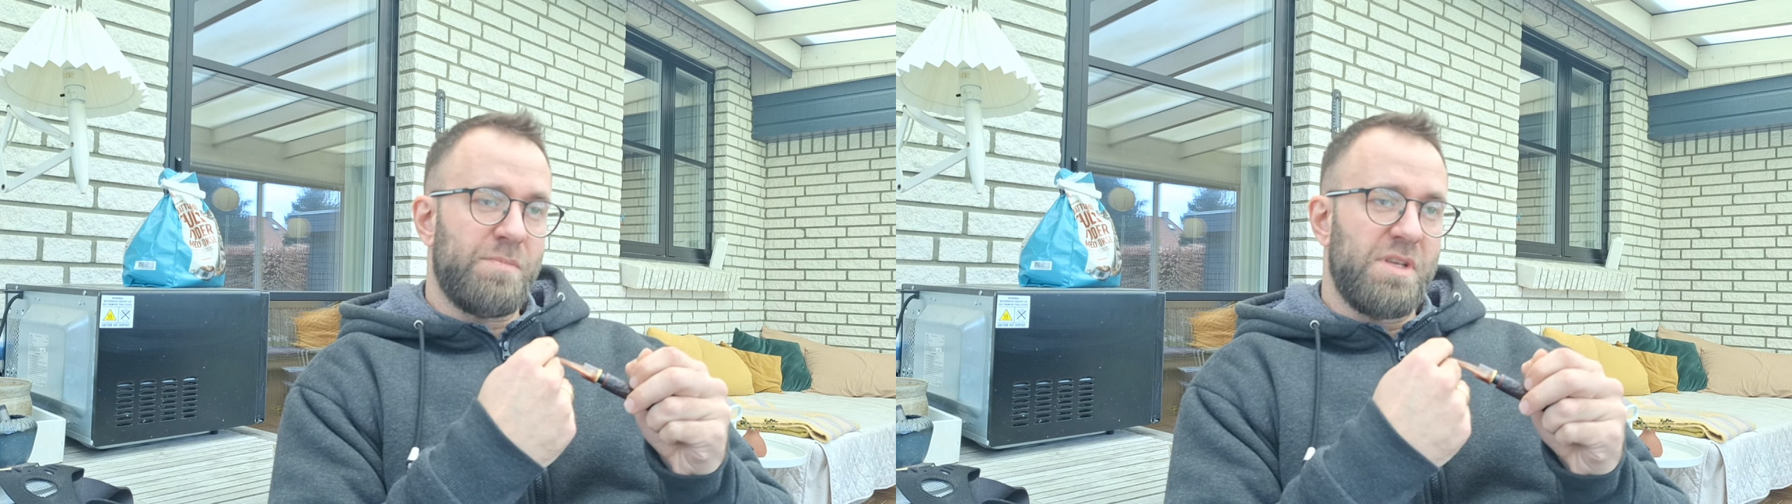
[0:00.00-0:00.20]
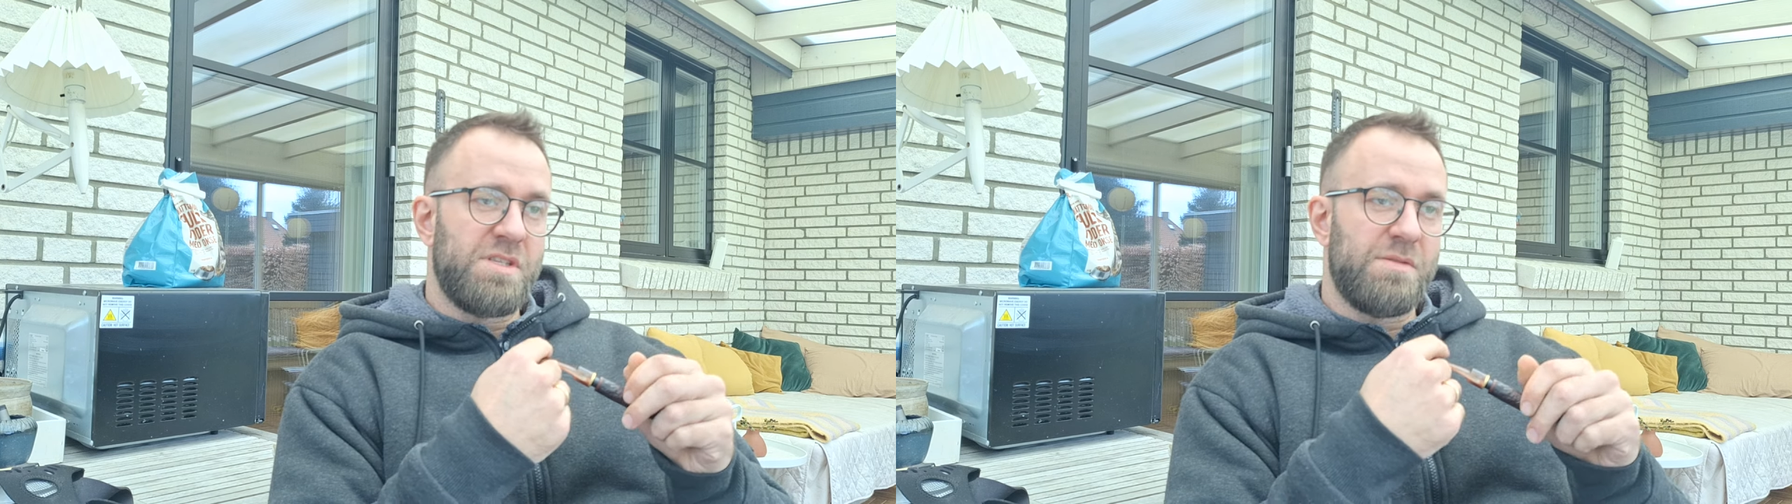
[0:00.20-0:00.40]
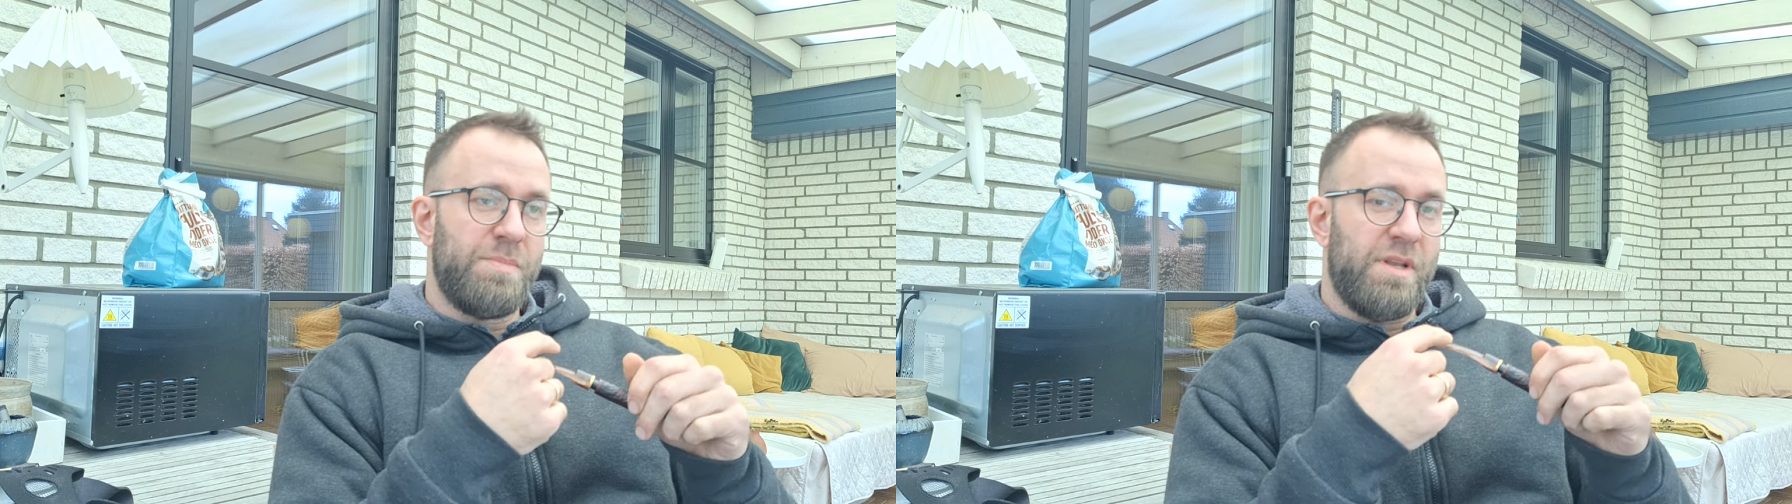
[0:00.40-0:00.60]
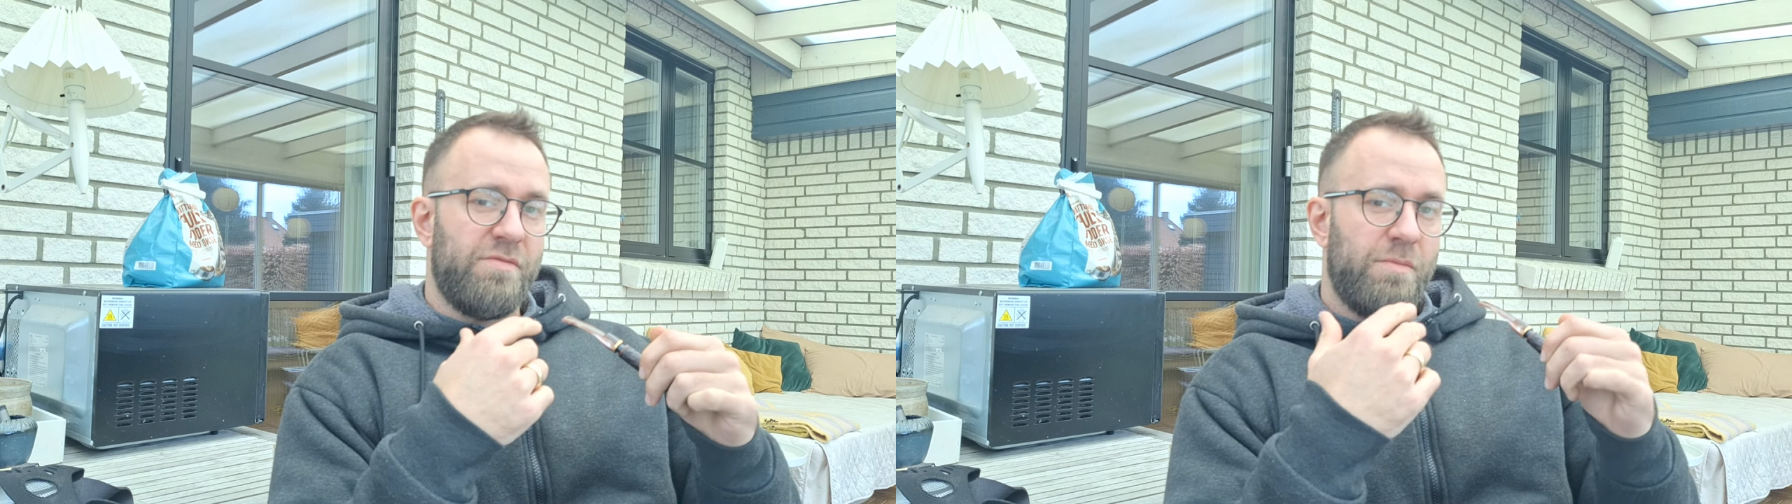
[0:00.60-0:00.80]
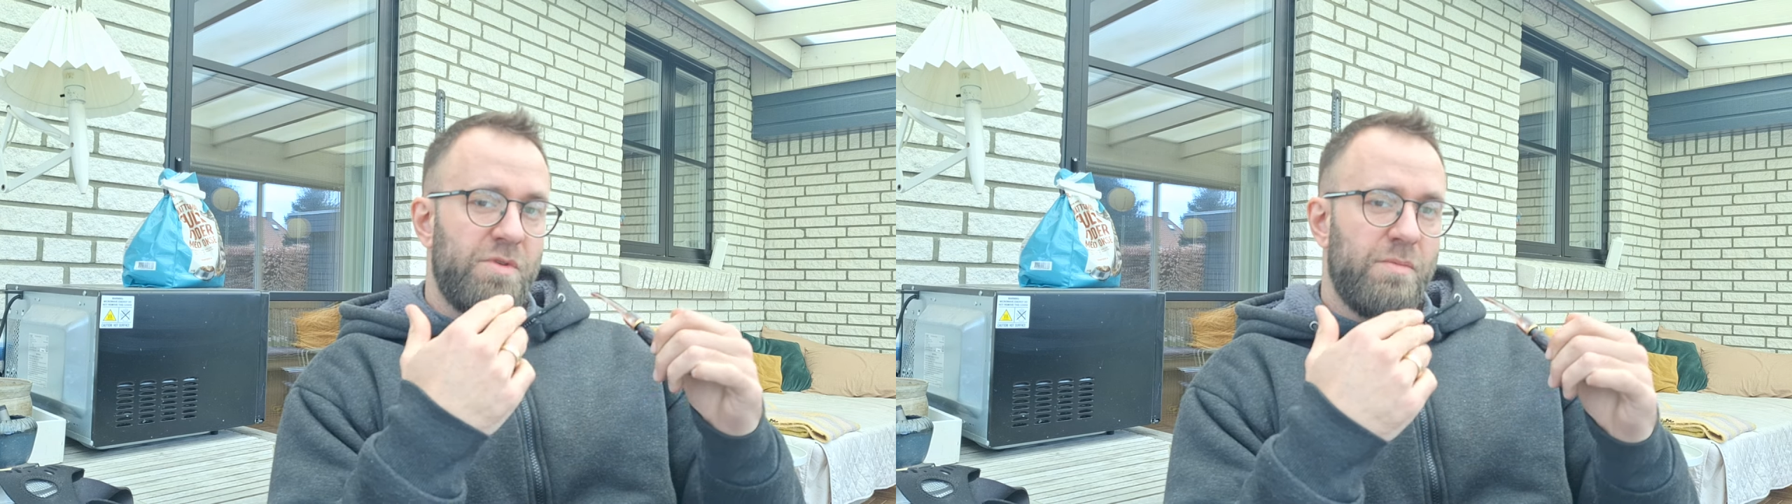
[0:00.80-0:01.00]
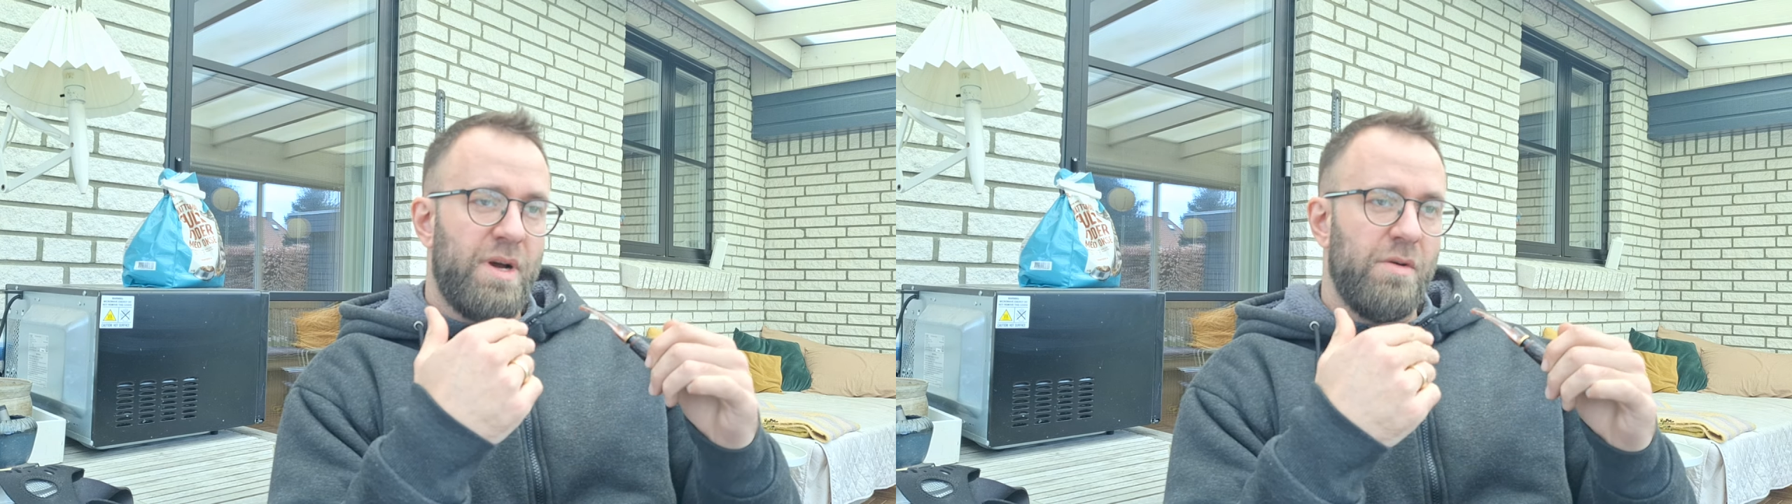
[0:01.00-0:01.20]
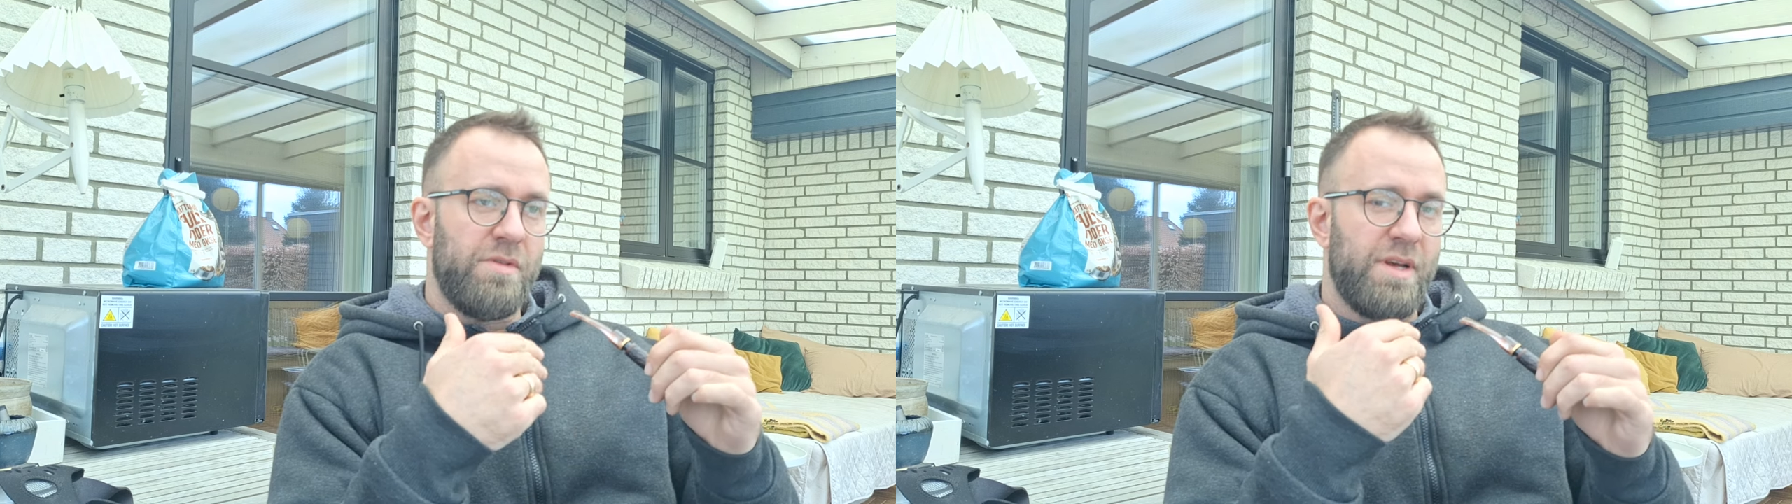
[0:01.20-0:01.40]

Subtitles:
spit from your mouth,